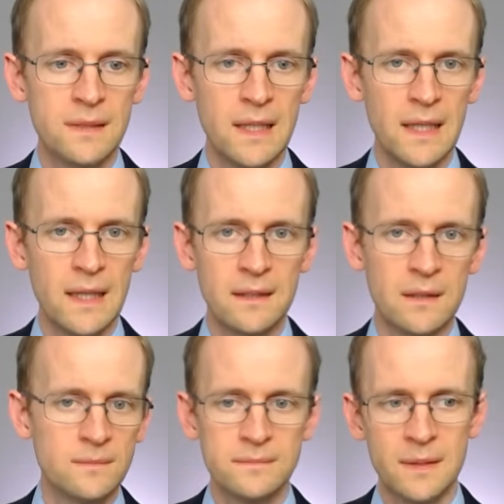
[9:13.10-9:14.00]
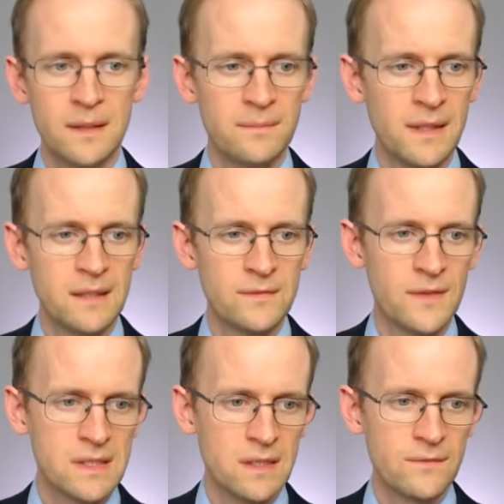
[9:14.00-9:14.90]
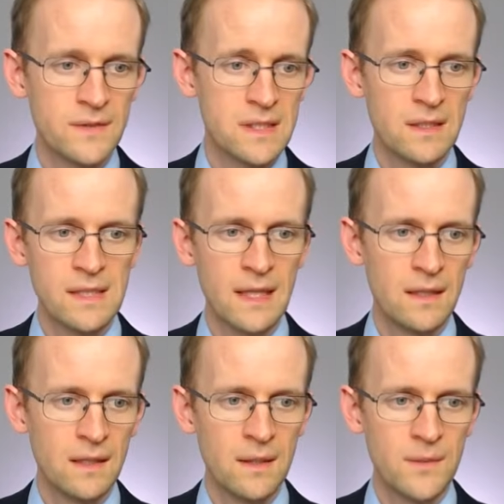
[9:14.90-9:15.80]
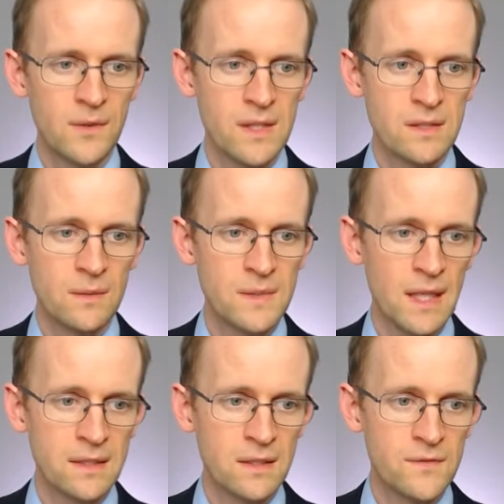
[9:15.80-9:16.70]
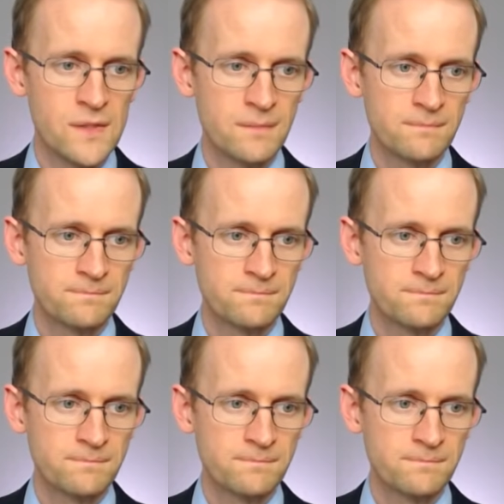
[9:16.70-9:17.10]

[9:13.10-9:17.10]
It can't be merely to facilitate immigration objectives.